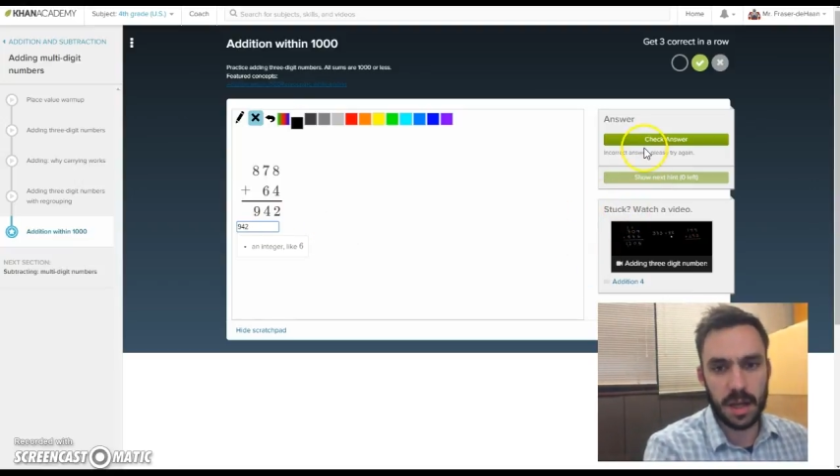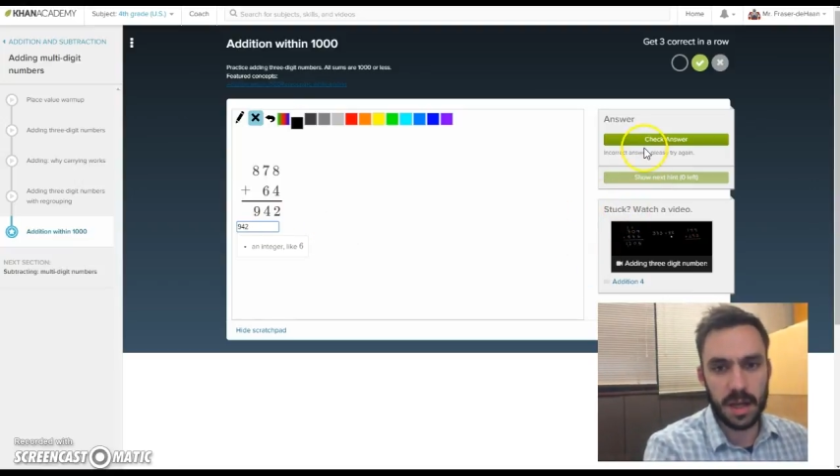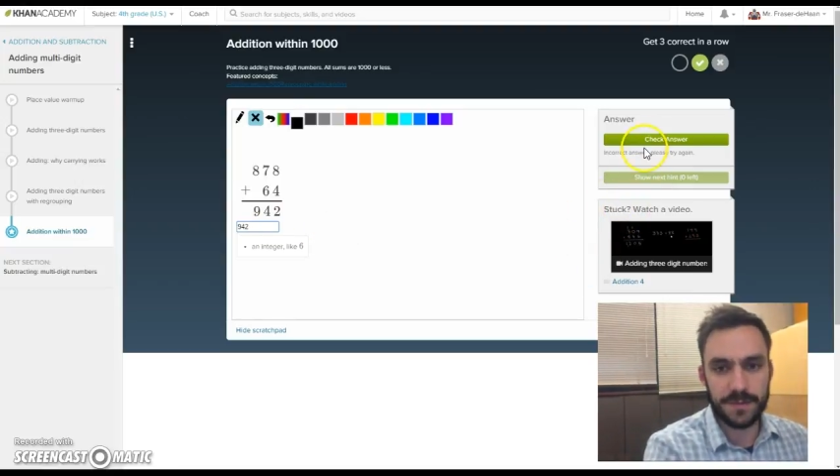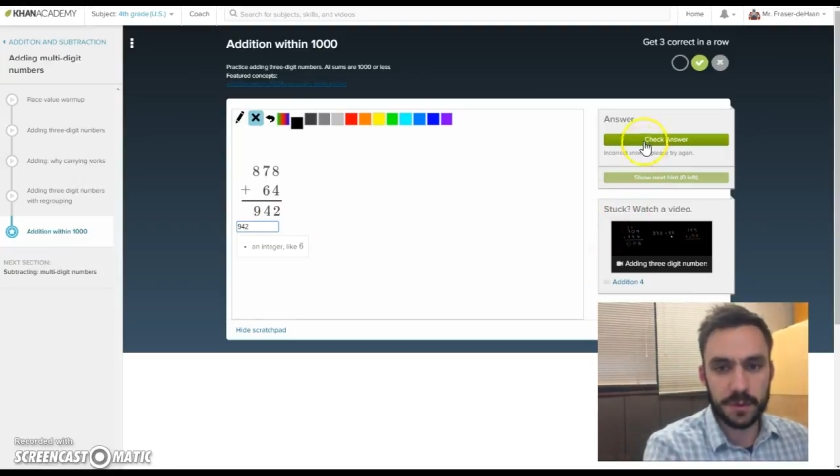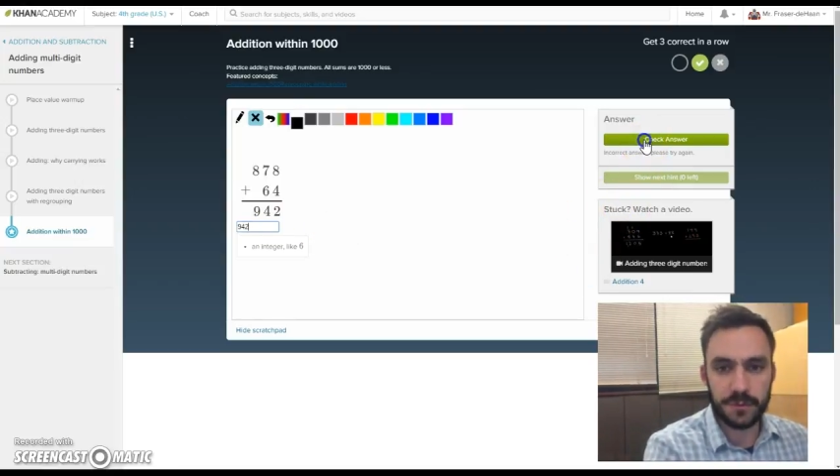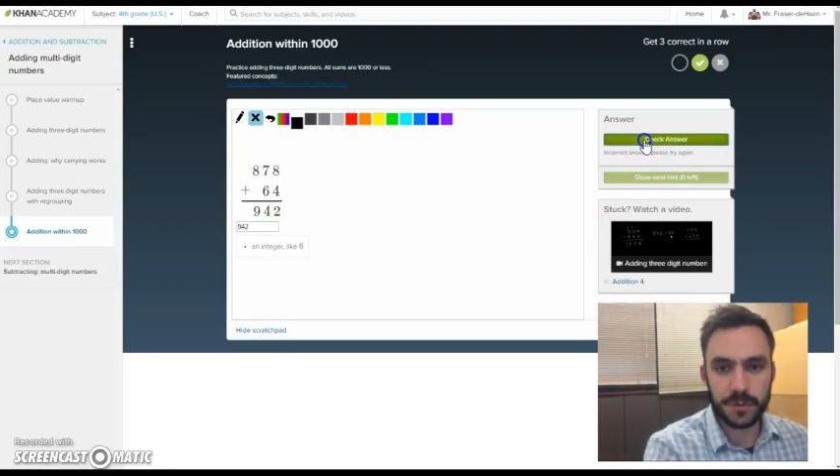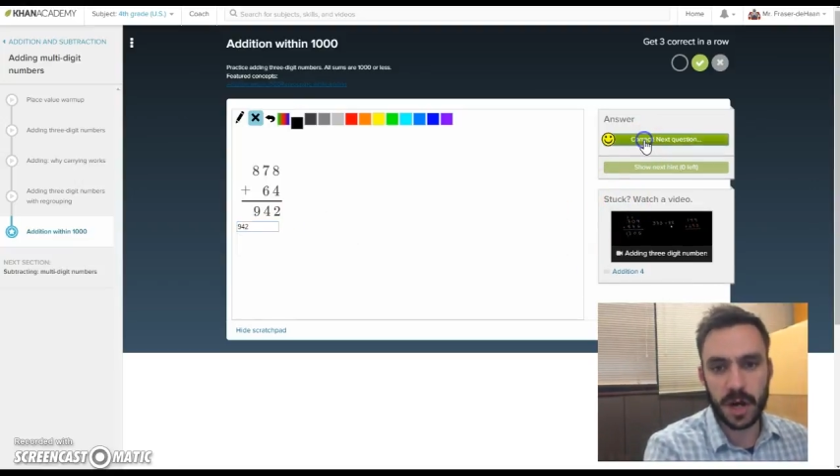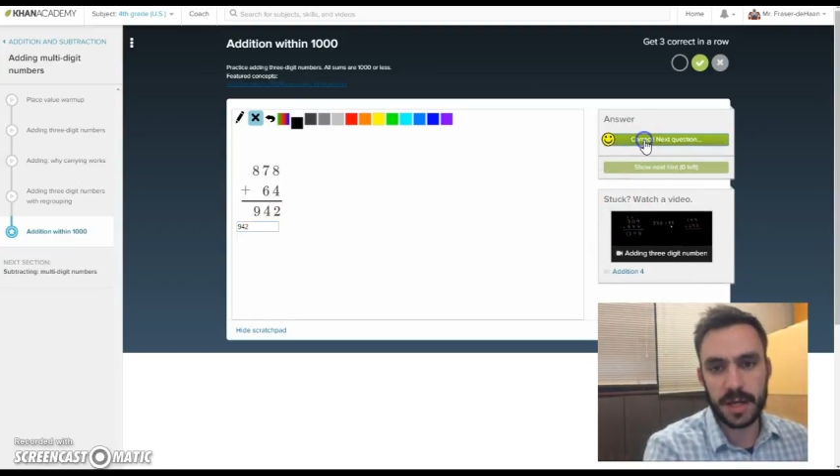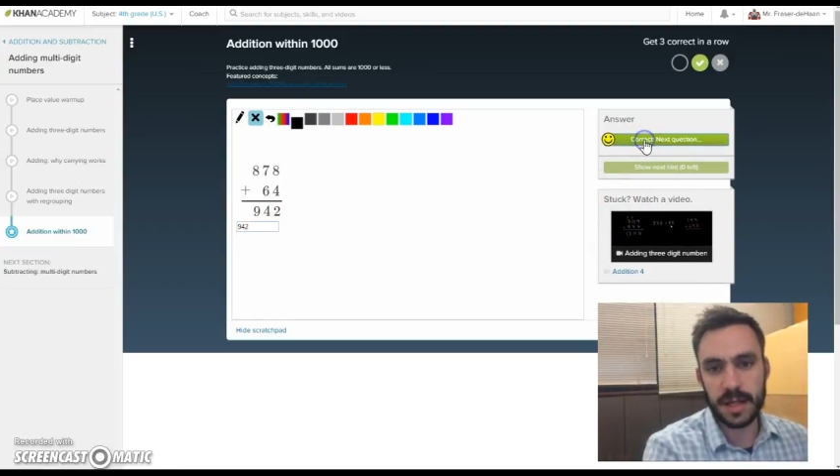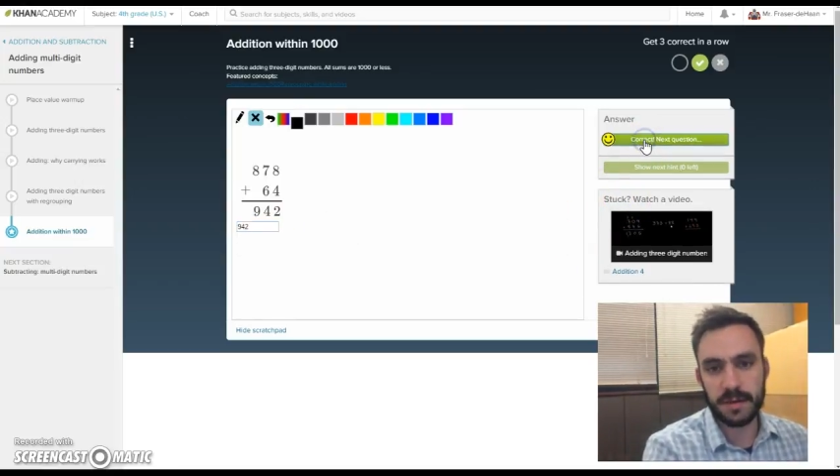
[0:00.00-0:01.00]
If you've
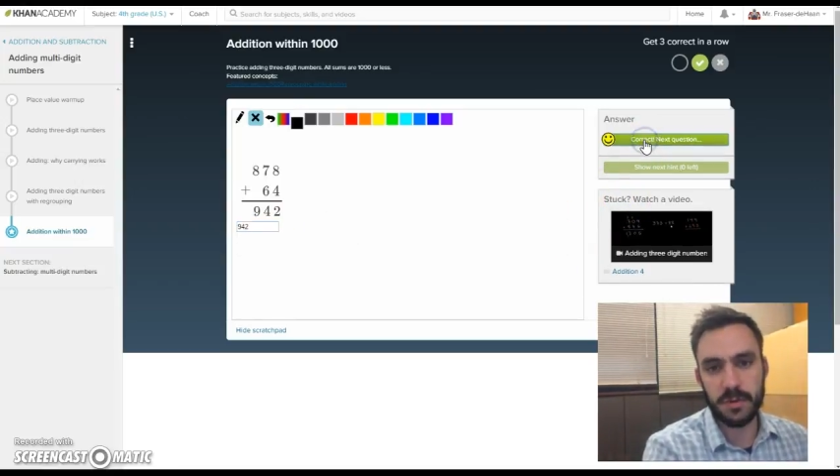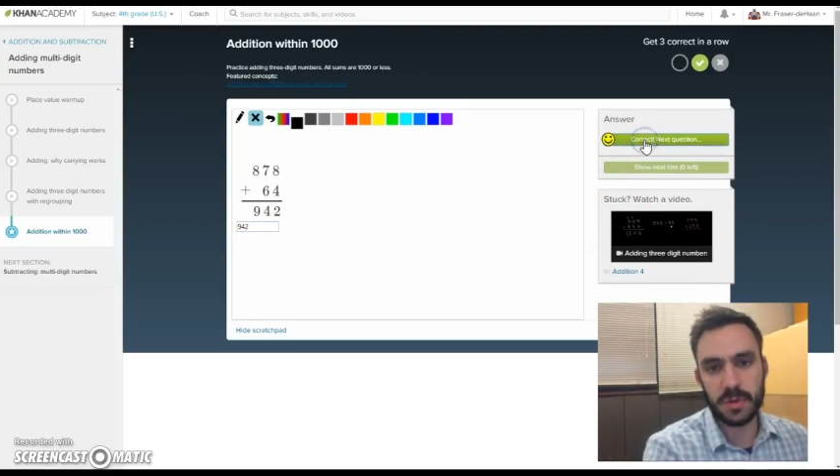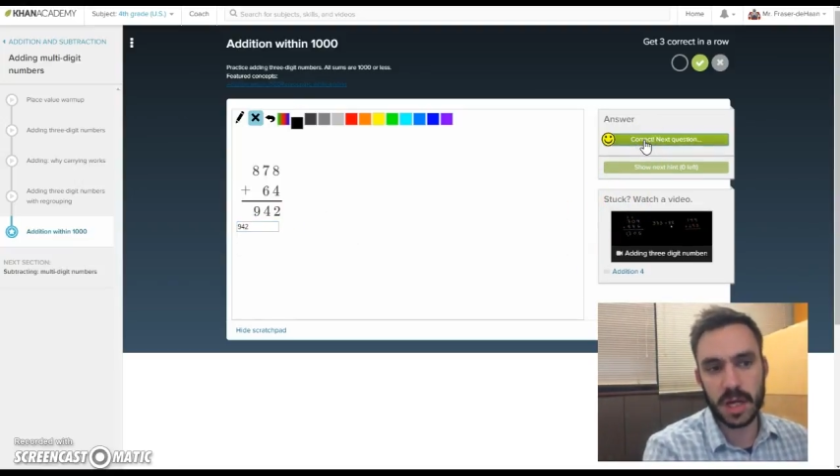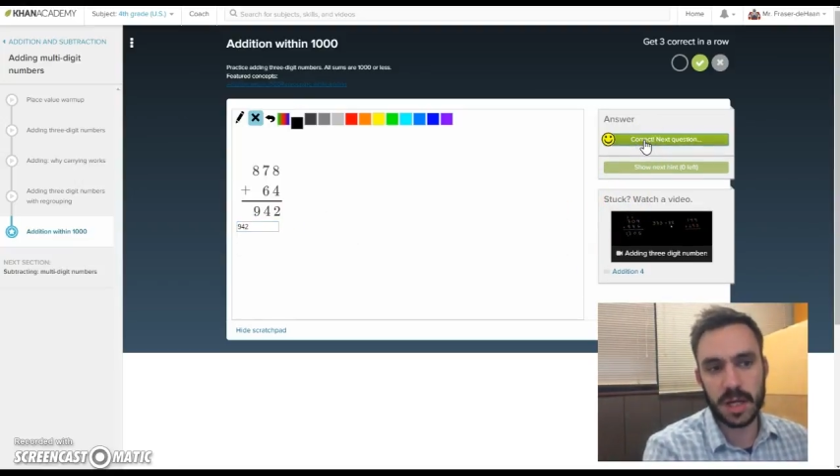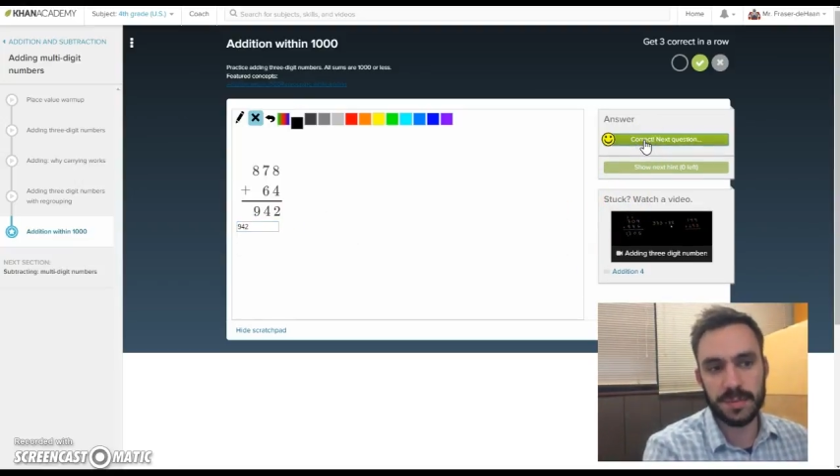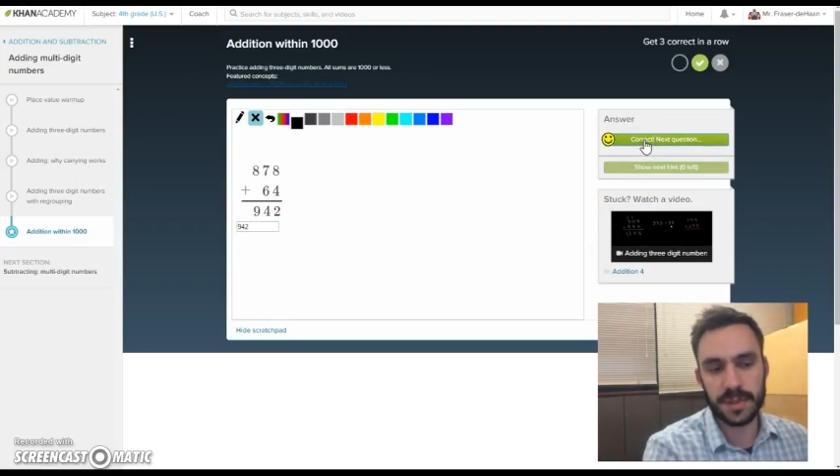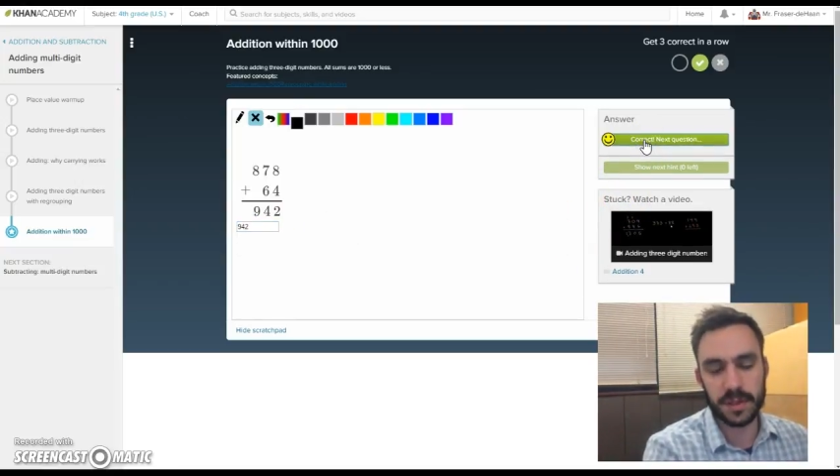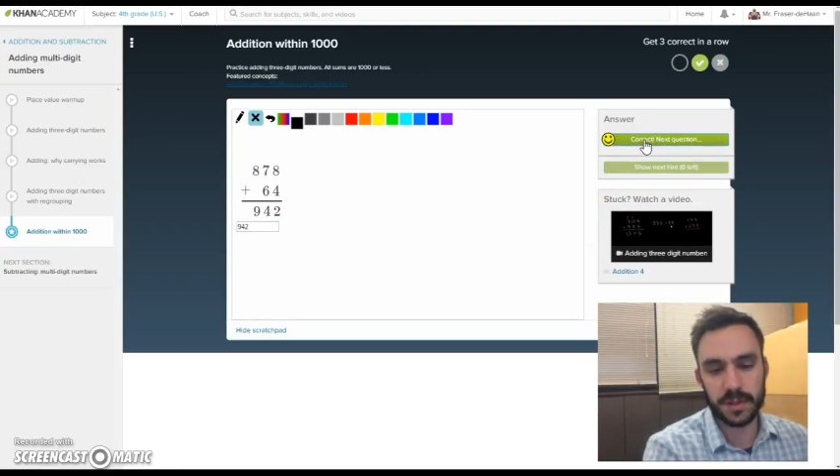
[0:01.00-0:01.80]
tried that a few times and